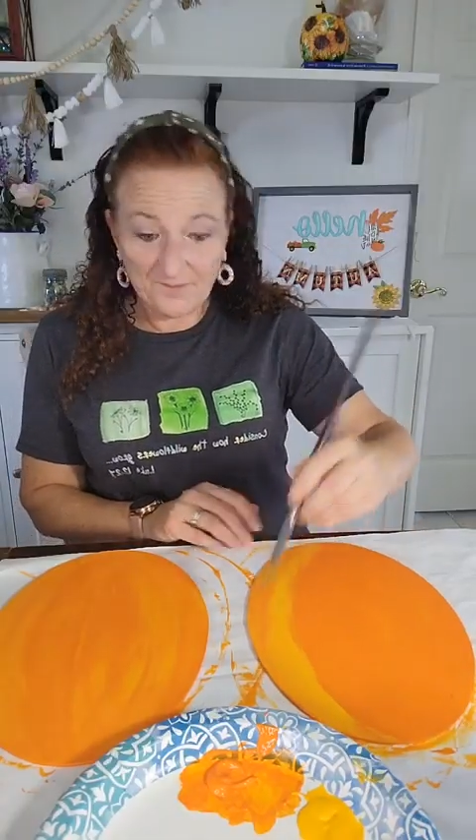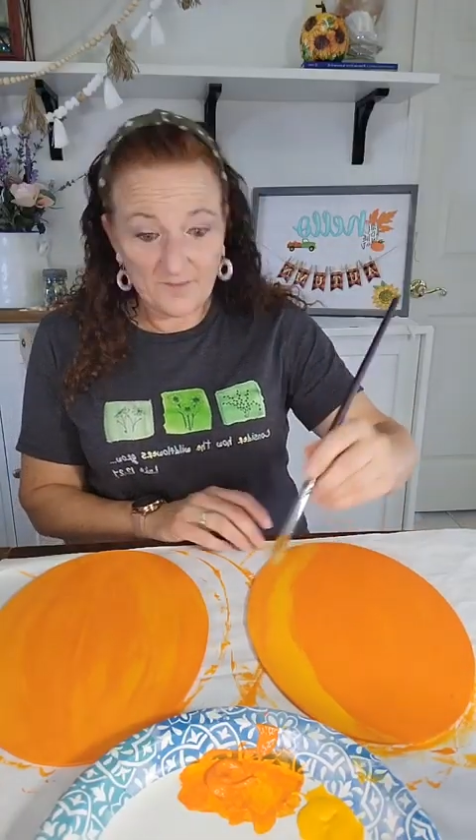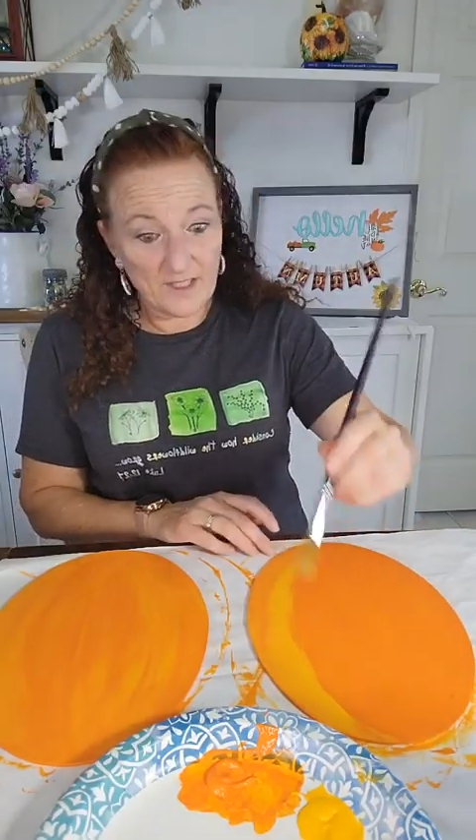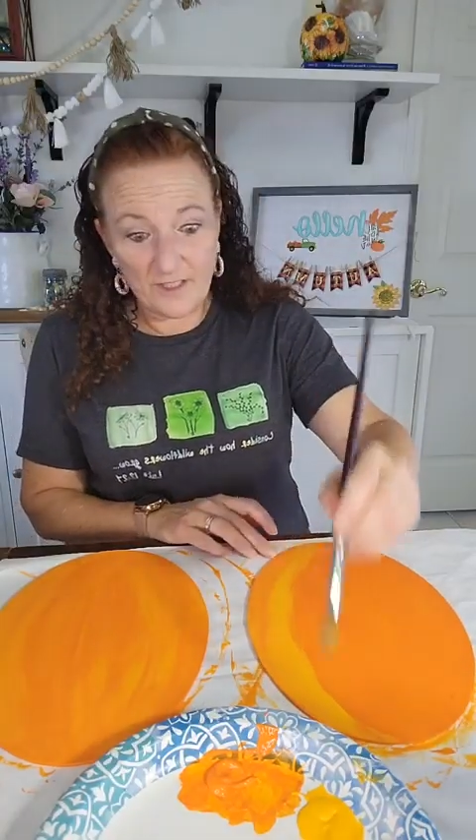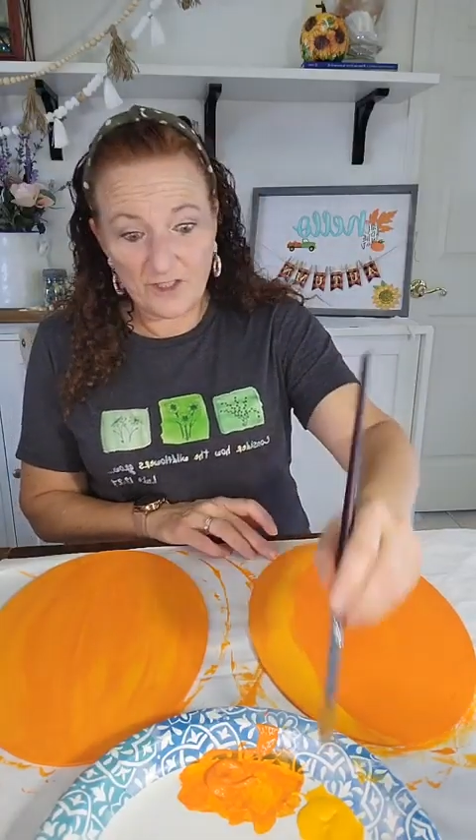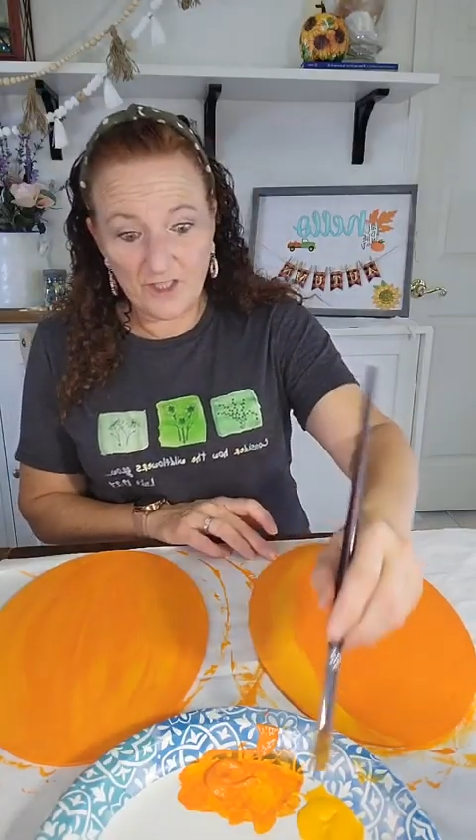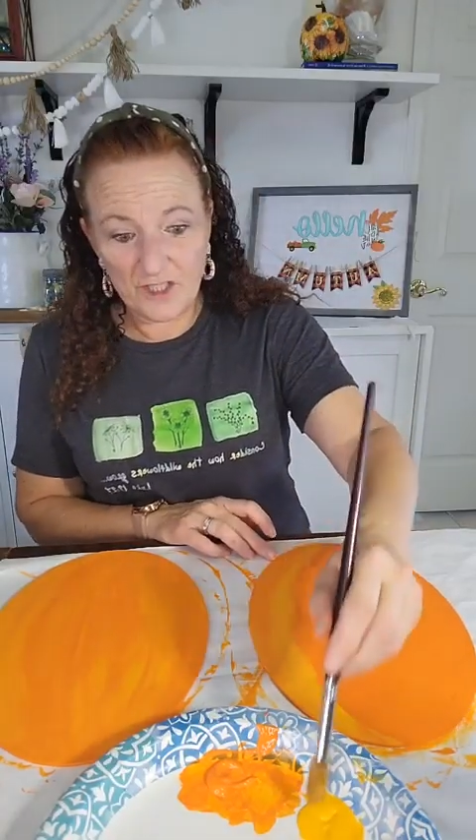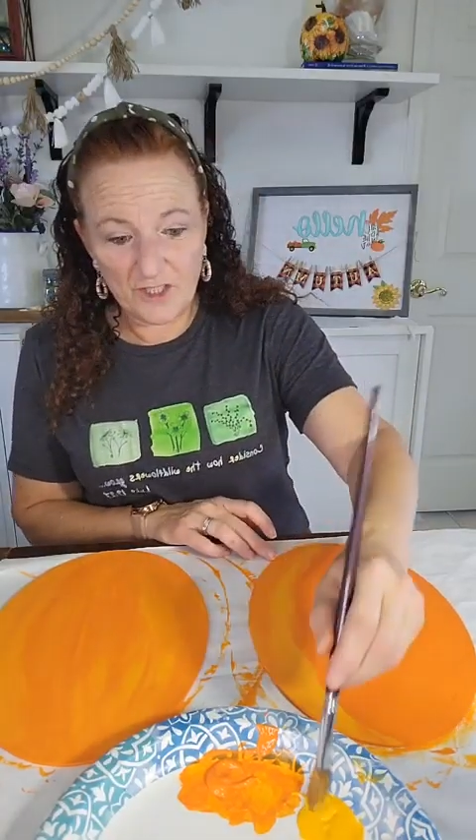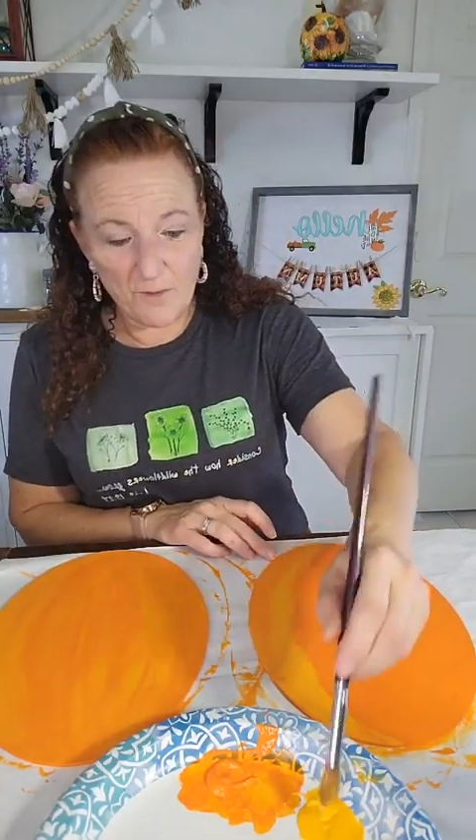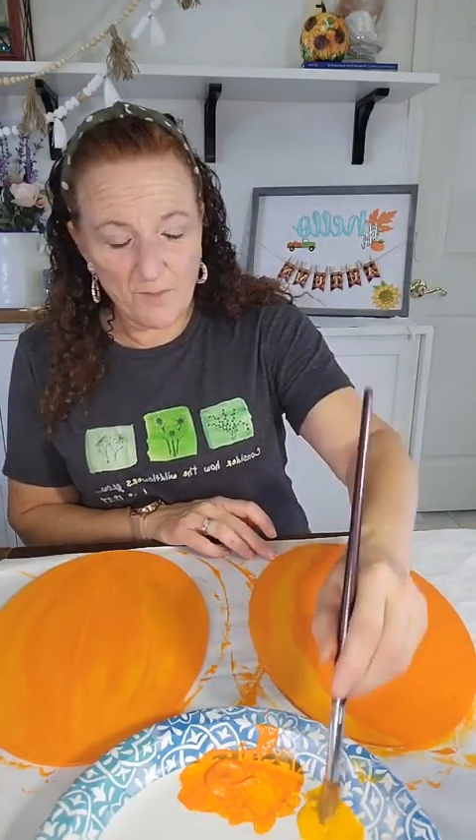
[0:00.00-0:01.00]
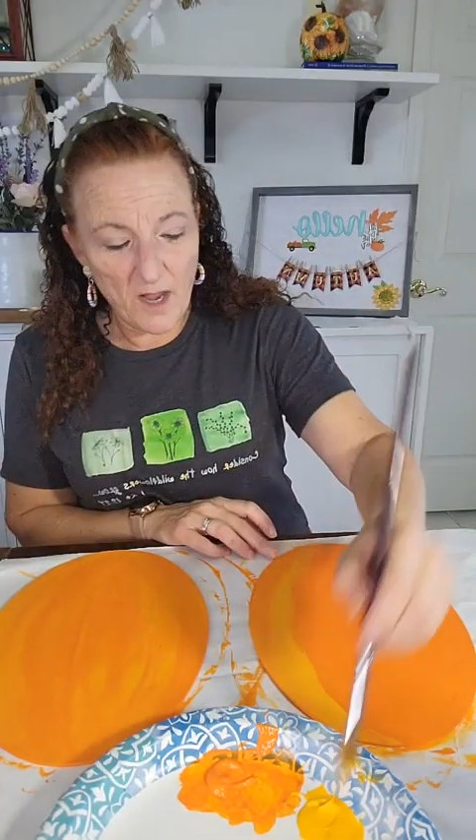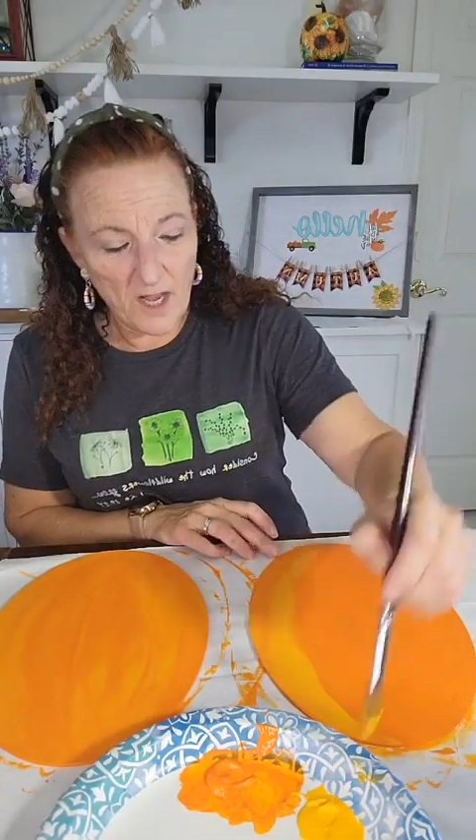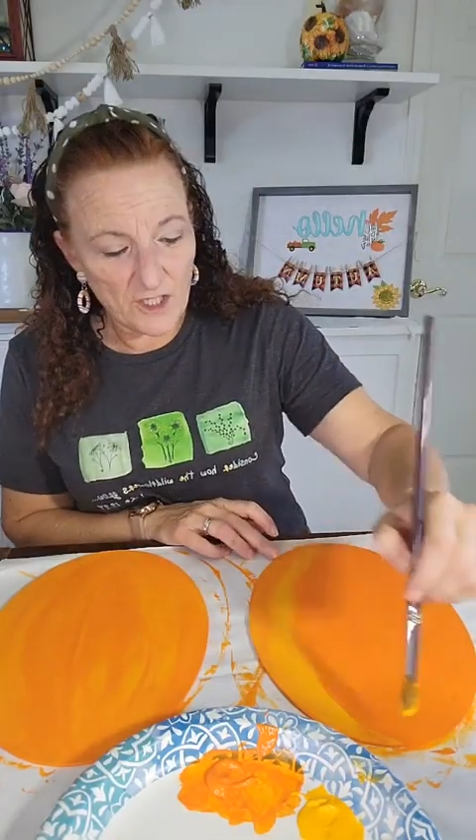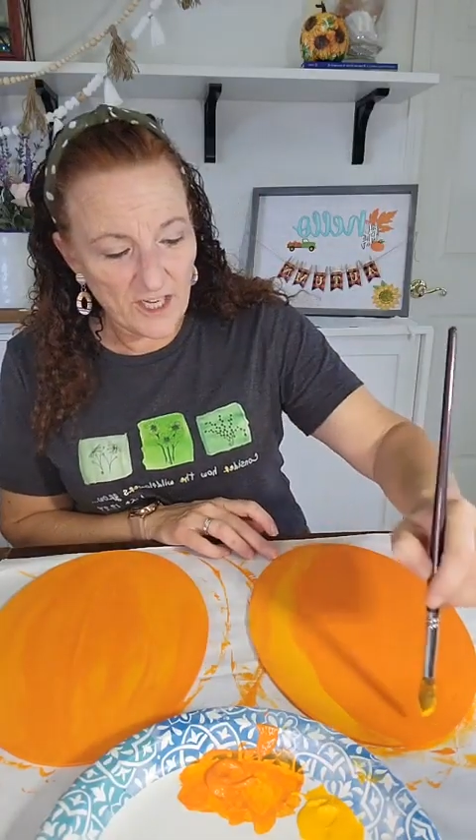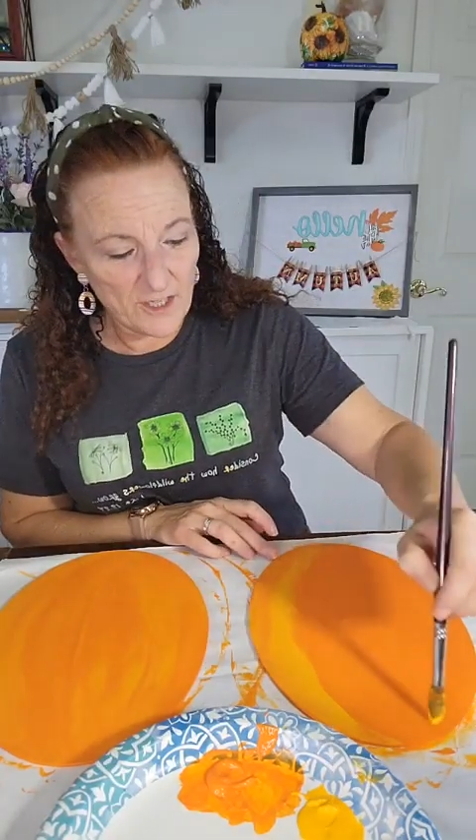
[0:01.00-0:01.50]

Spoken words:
there's just so much. I don't